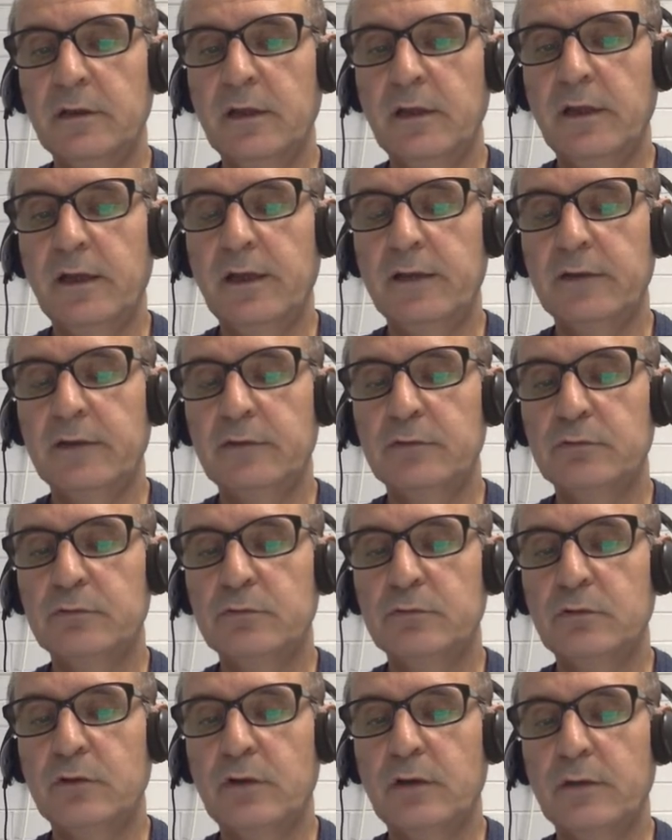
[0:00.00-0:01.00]
And 2
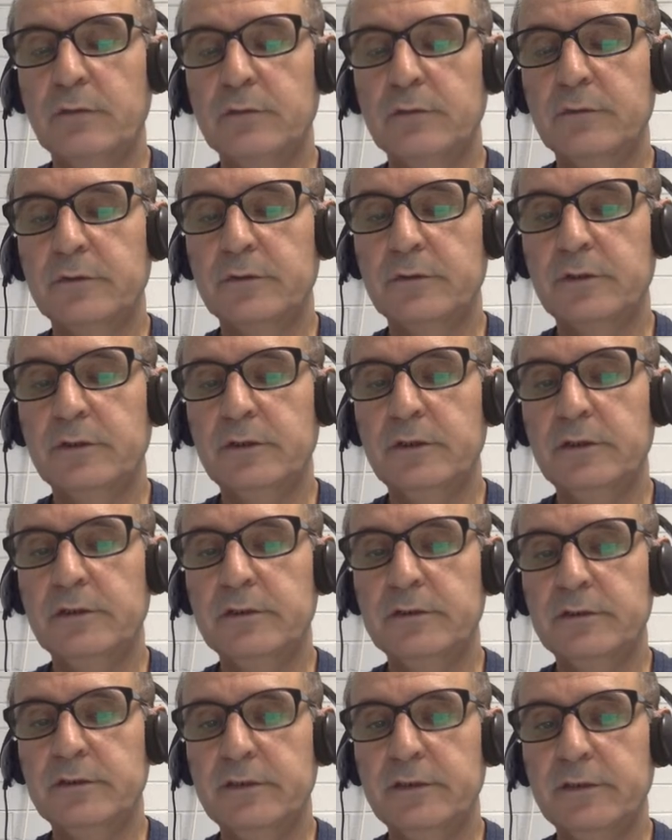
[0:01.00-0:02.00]
times 3
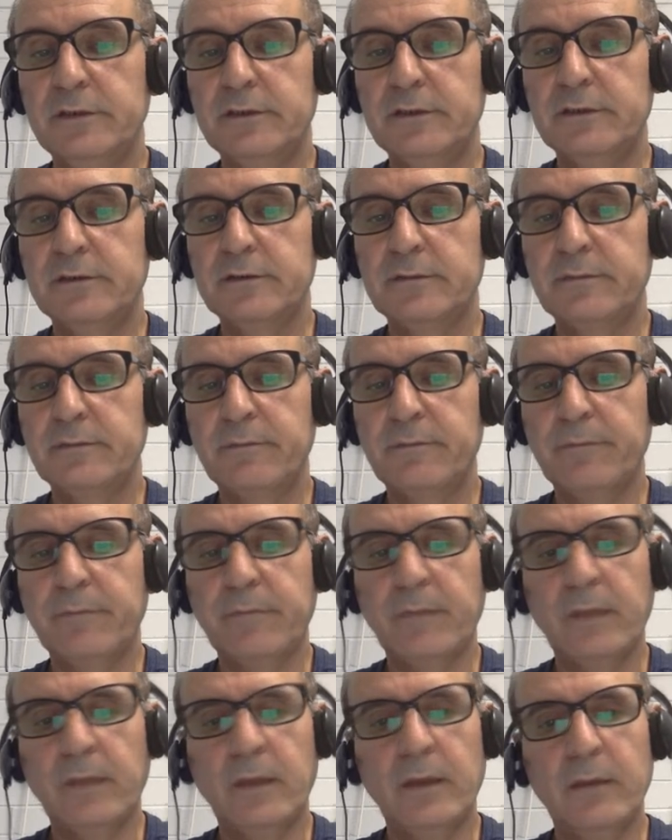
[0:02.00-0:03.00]
is 6.
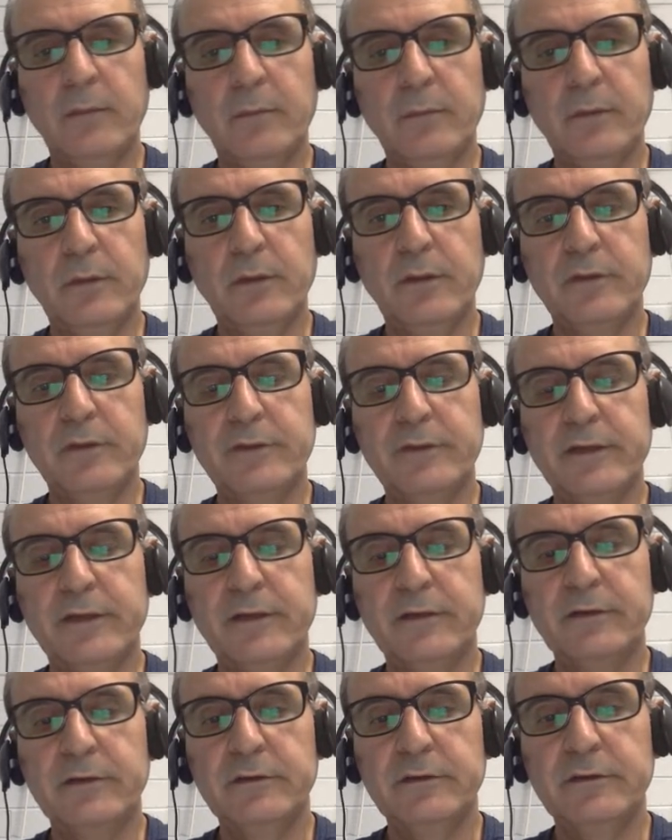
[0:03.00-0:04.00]
Plus
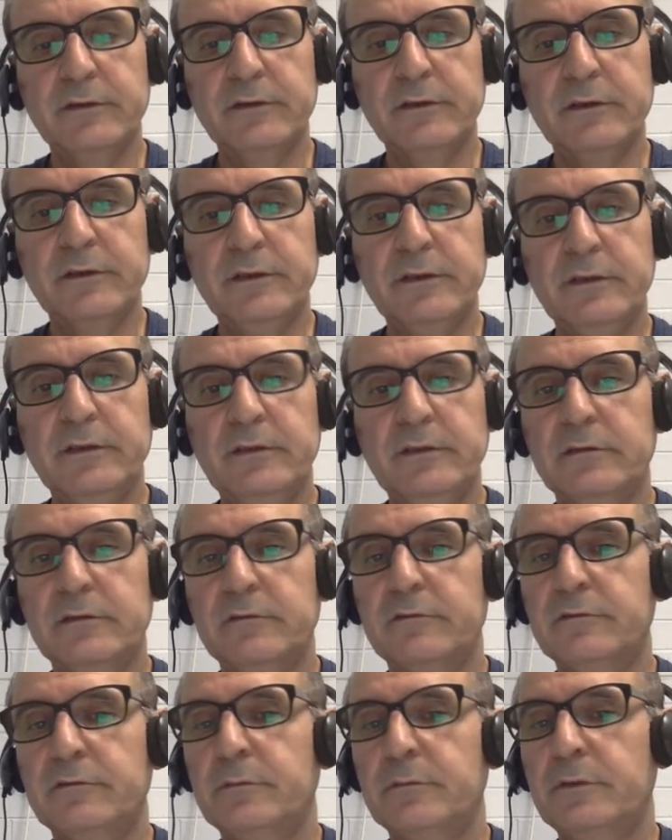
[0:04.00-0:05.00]
another 3
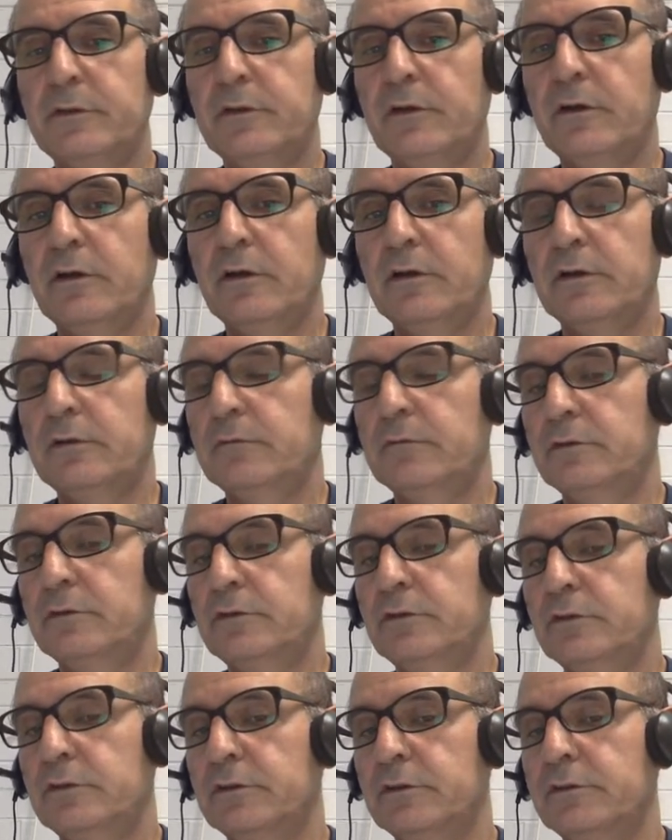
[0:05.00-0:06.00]
gives me 9,
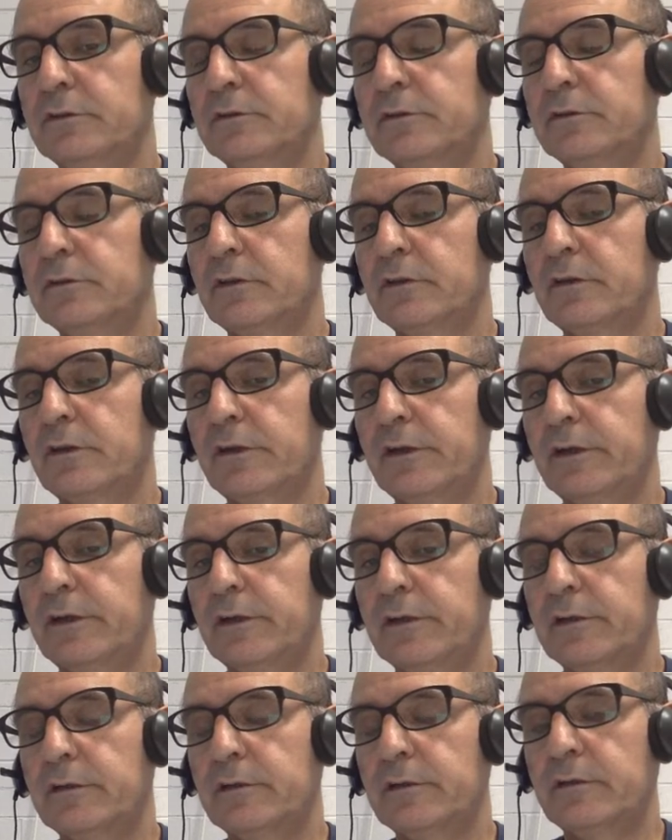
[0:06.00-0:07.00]
which is
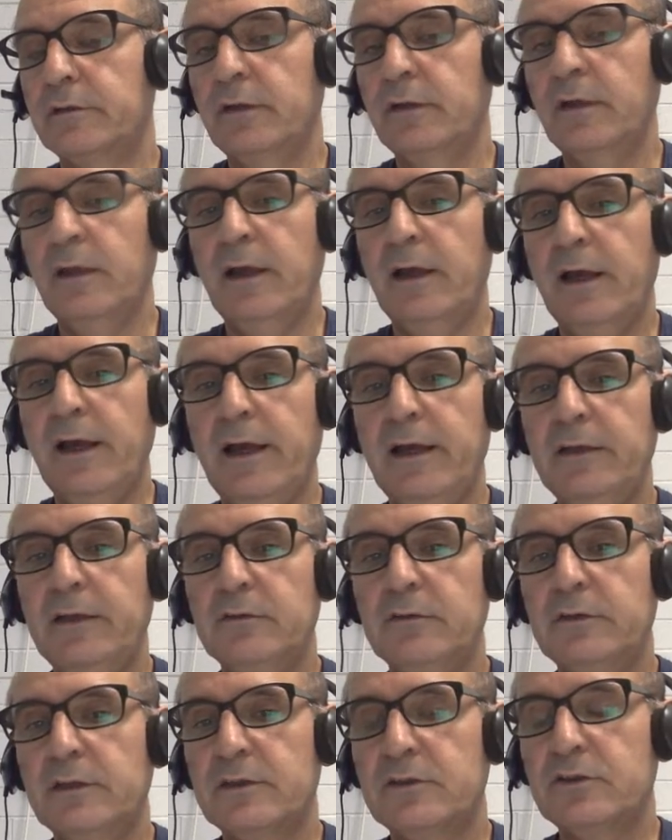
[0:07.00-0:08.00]
correct. And
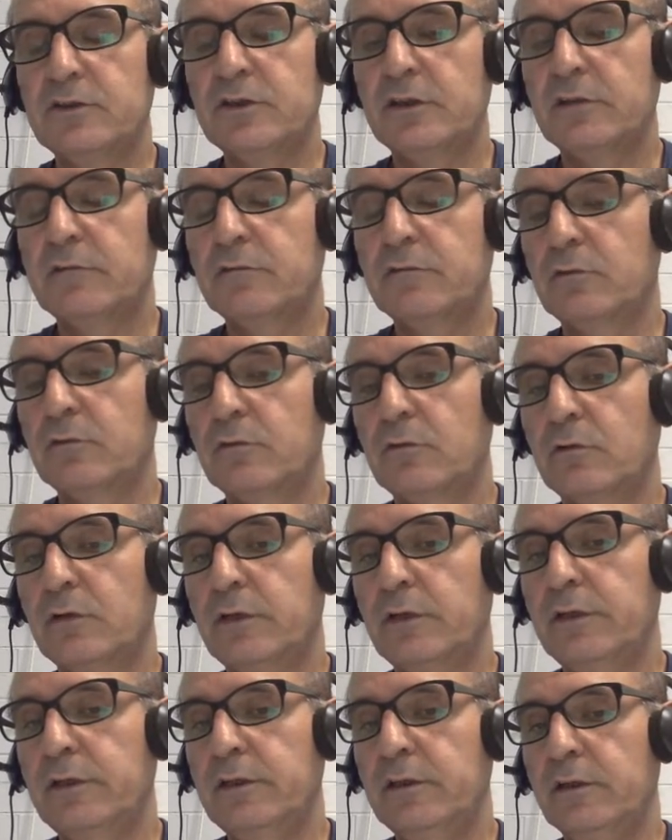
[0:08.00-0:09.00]
you can check for
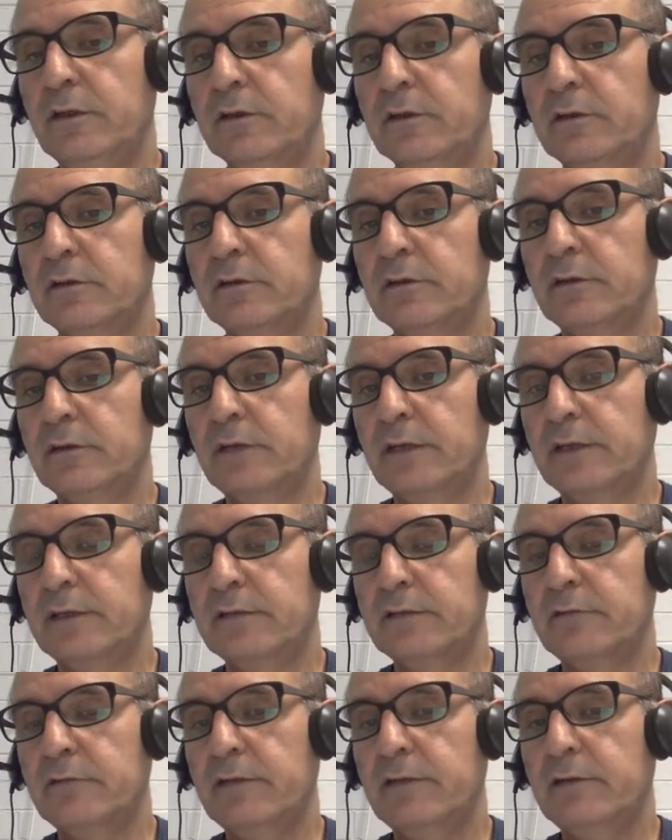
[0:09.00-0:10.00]
any other
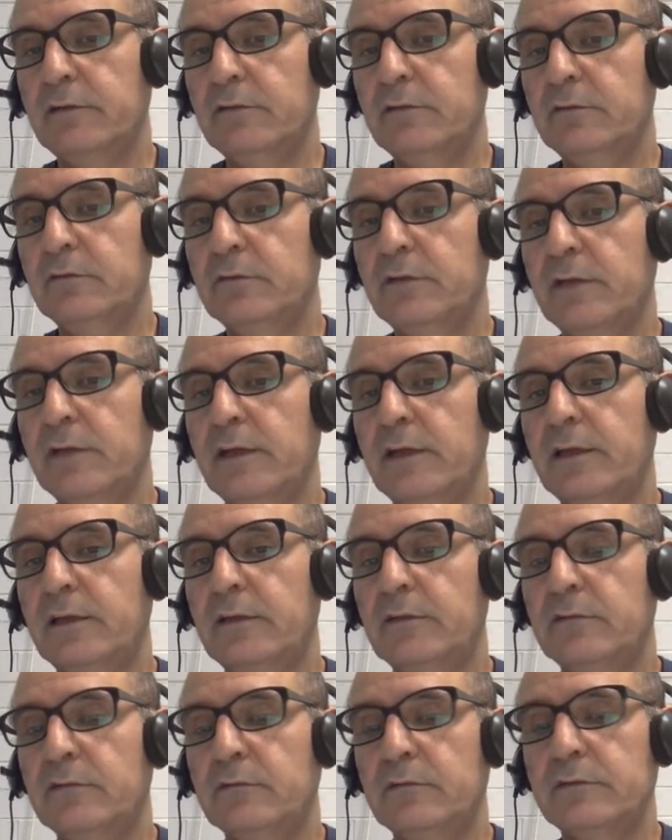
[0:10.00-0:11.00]
x values,
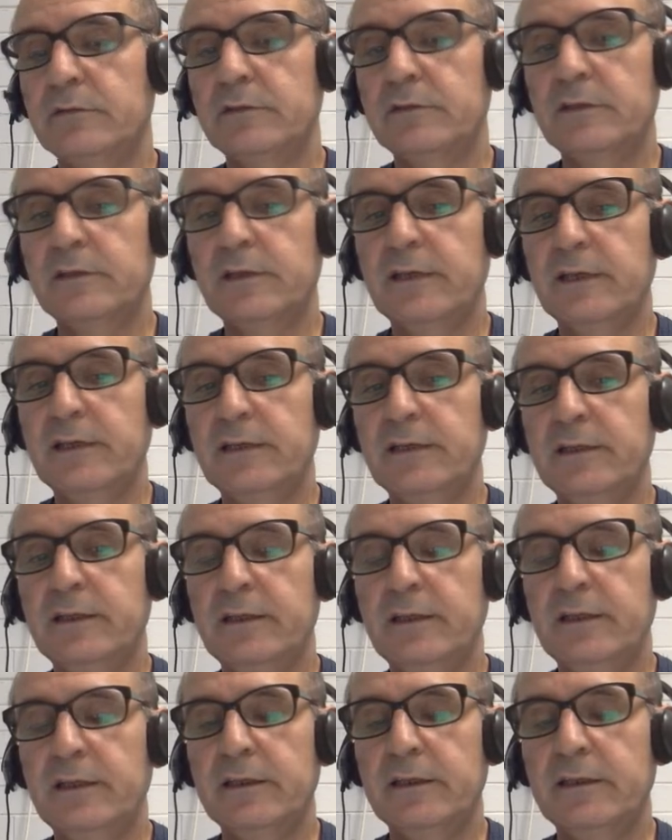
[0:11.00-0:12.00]
and you will see that
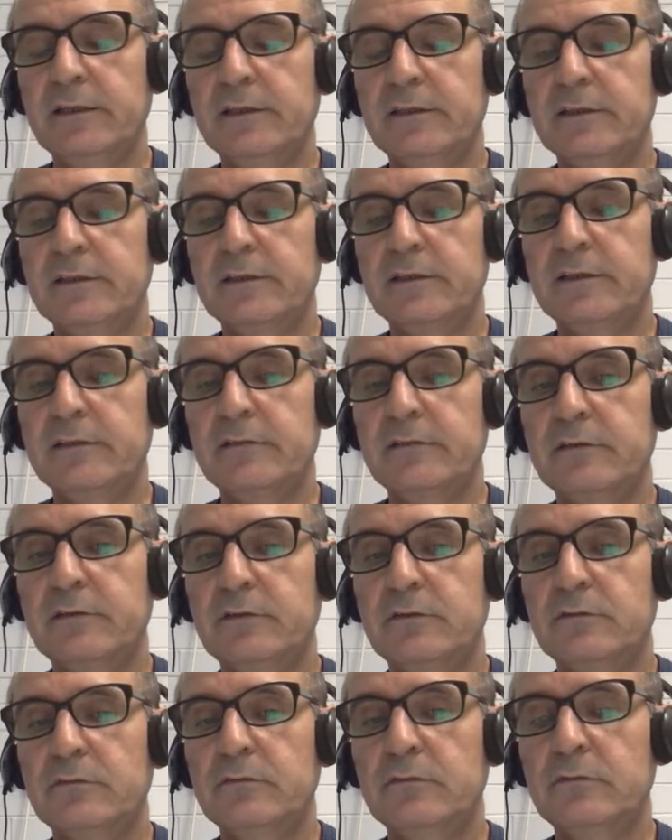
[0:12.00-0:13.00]
it is giving
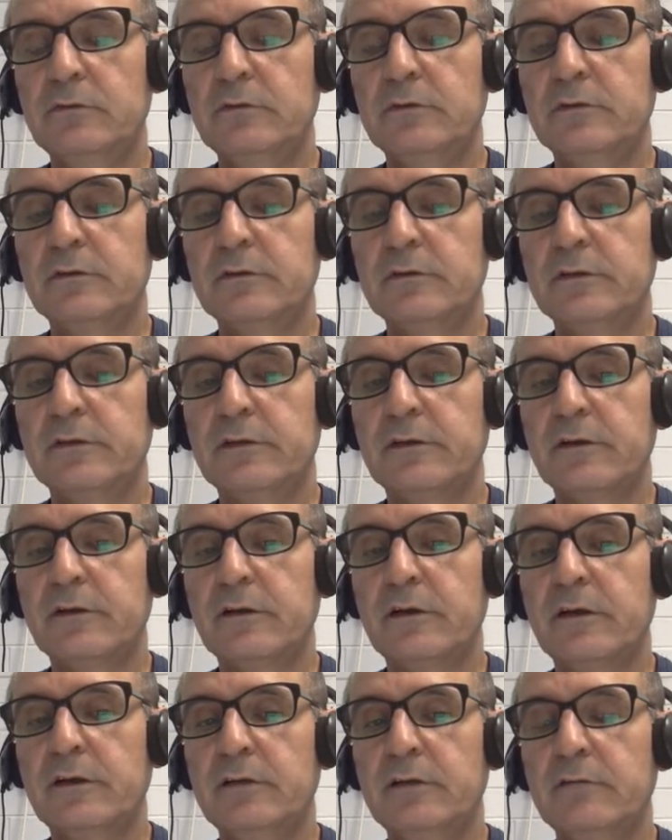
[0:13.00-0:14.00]
you the
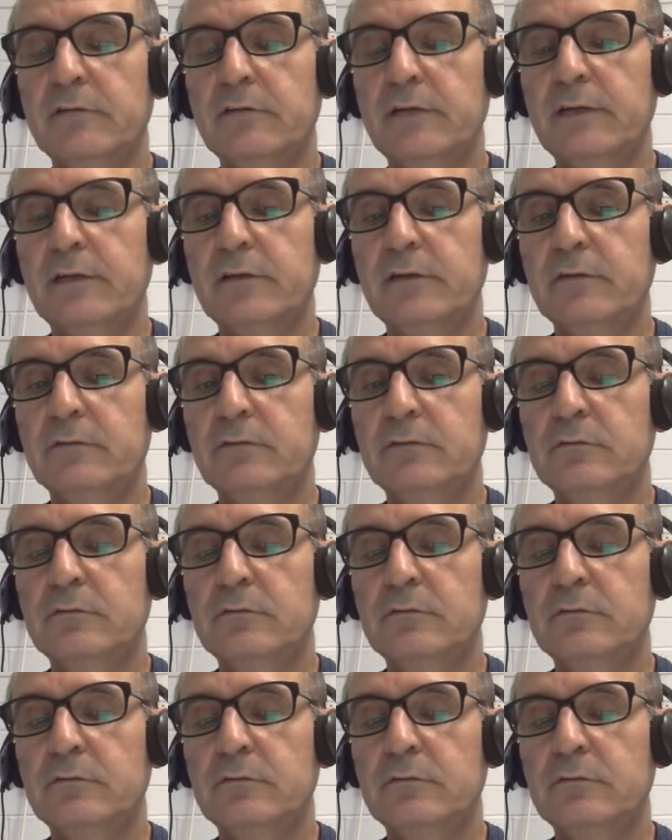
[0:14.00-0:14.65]
right value